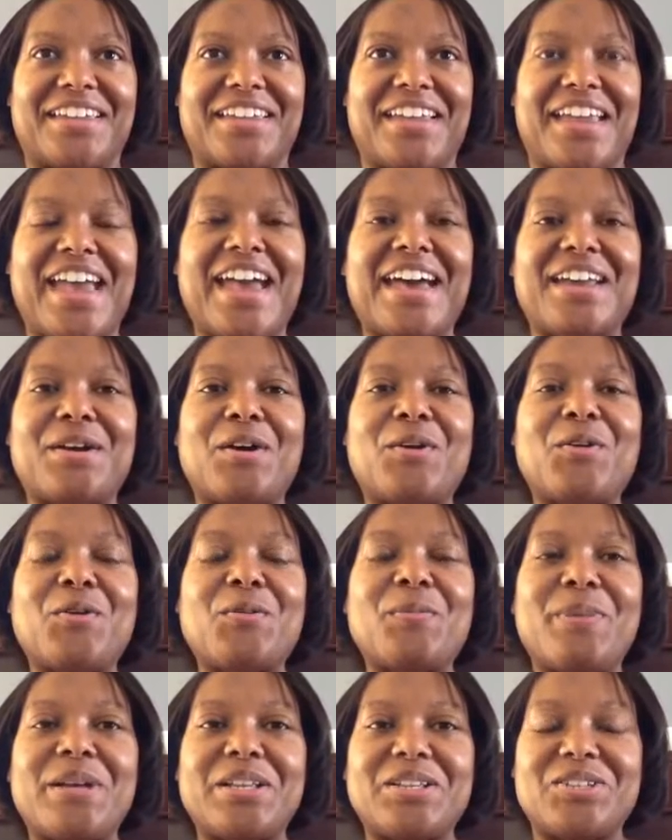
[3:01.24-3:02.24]
had a whole
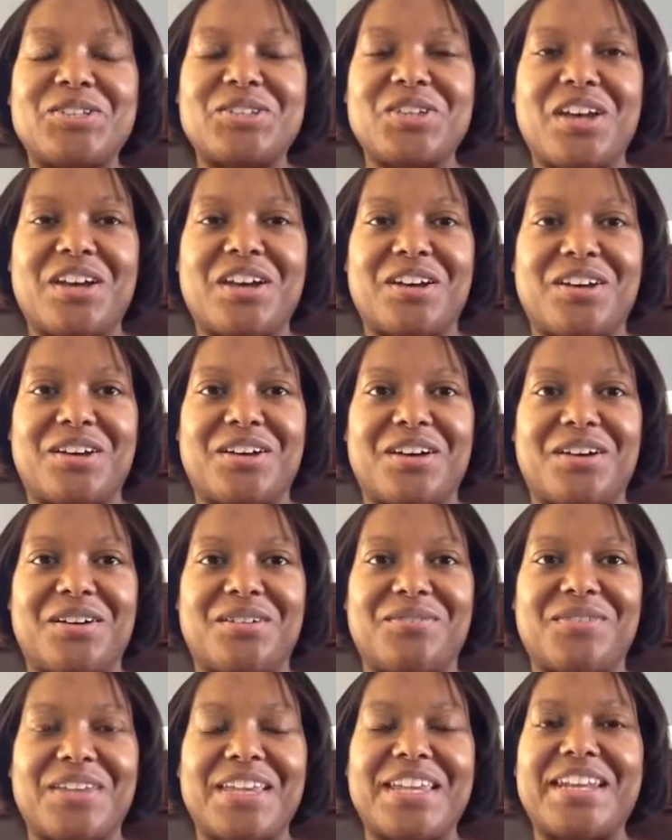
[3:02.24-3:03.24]
bunch
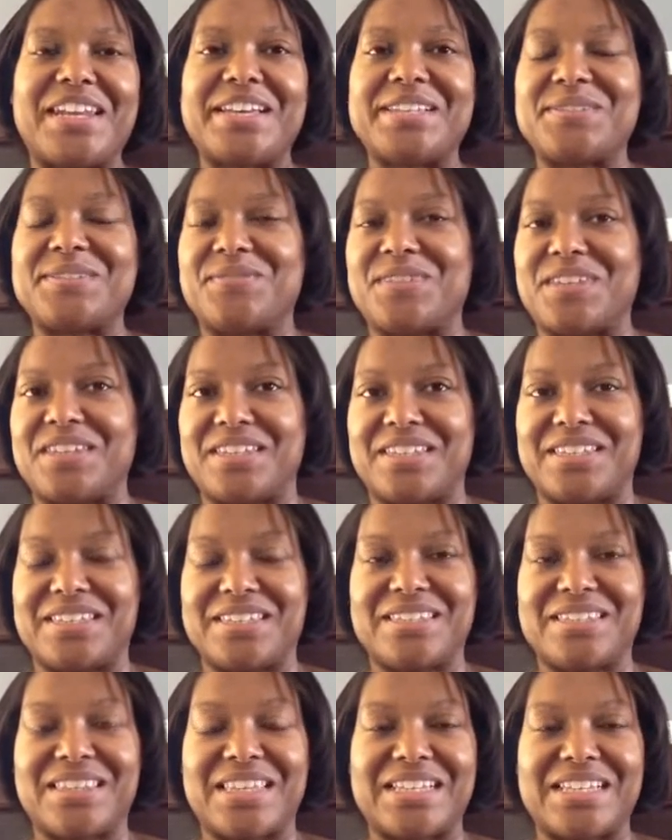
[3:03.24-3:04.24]
of
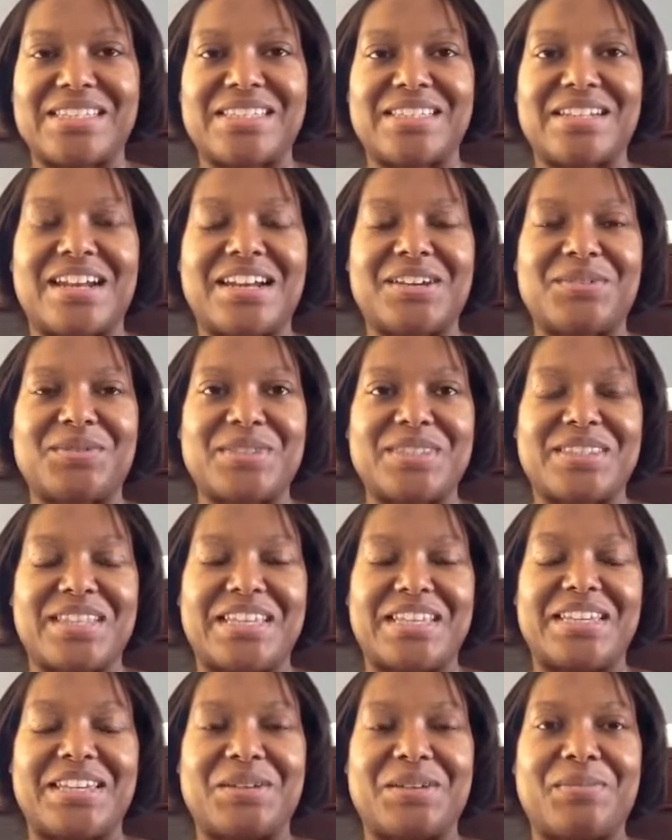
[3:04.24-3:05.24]
NSVs, things that I was
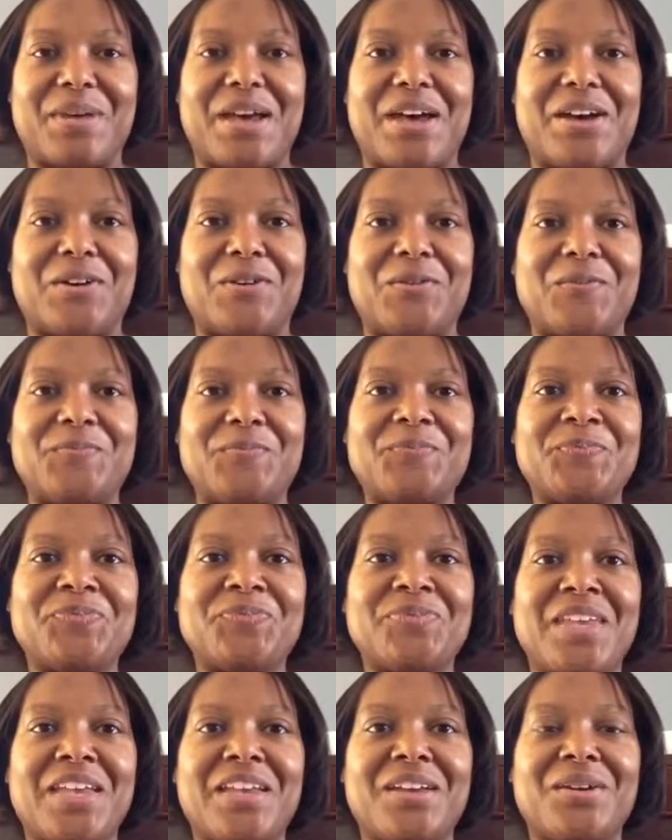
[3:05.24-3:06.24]
thinking about,
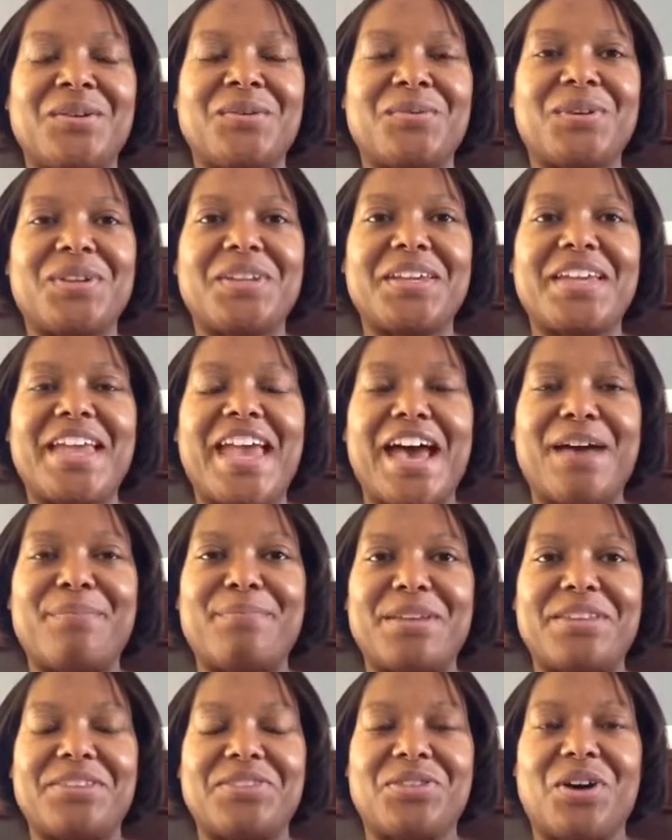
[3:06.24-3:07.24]
really
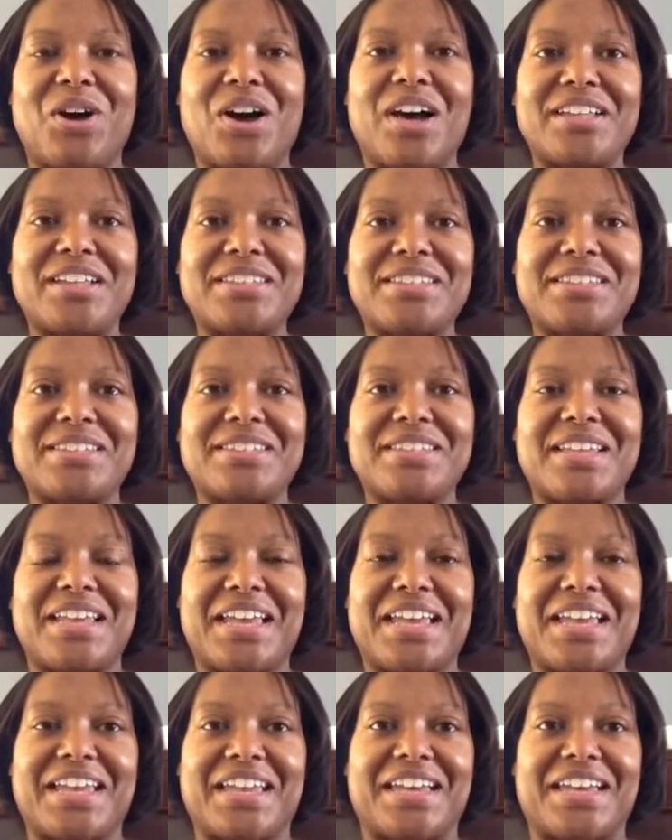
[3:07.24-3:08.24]
happy thoughts,
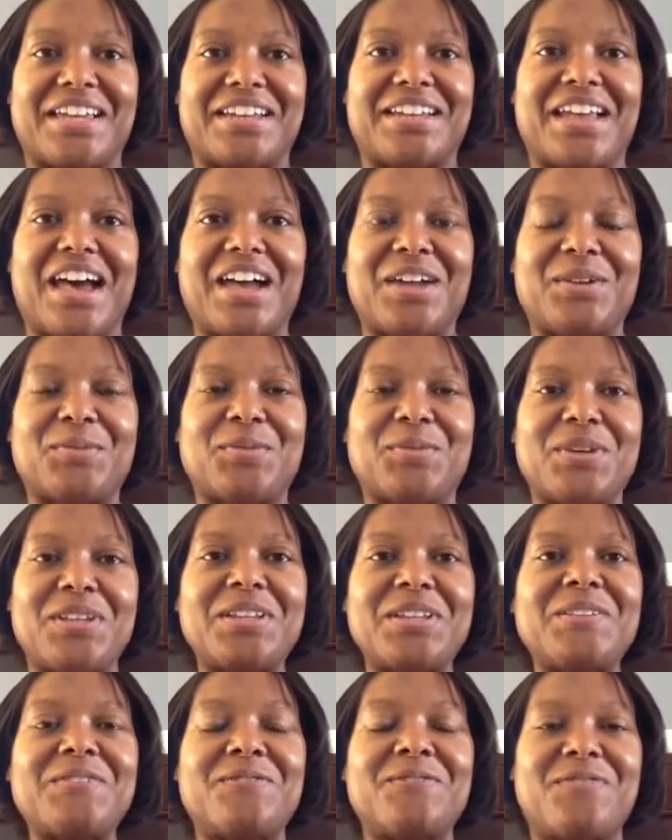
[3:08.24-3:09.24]
and I
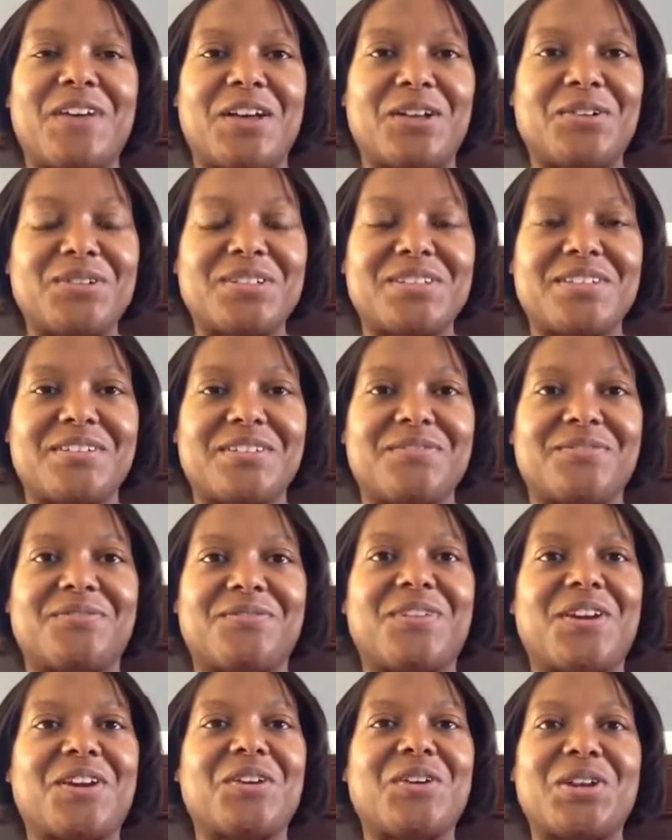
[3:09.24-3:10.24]
really felt
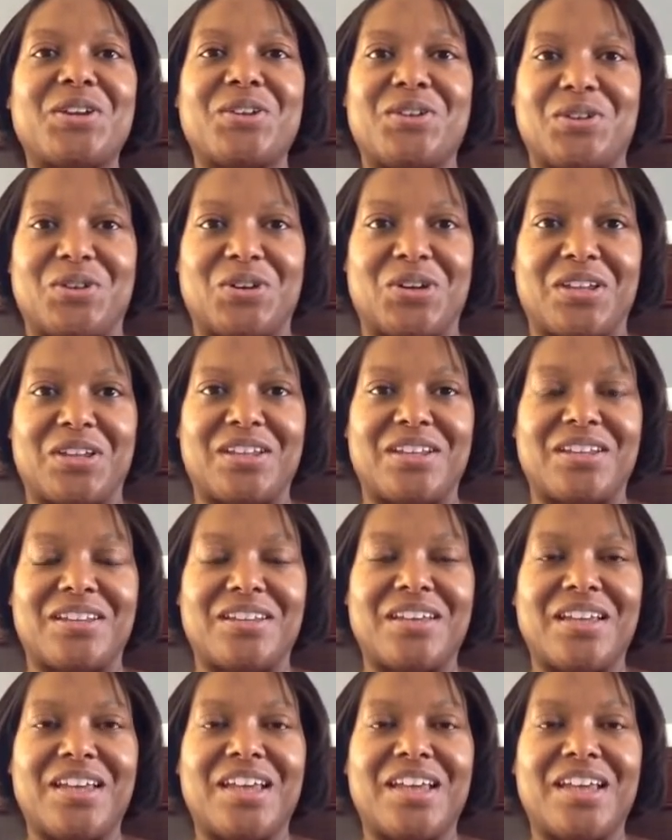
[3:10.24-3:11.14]
very good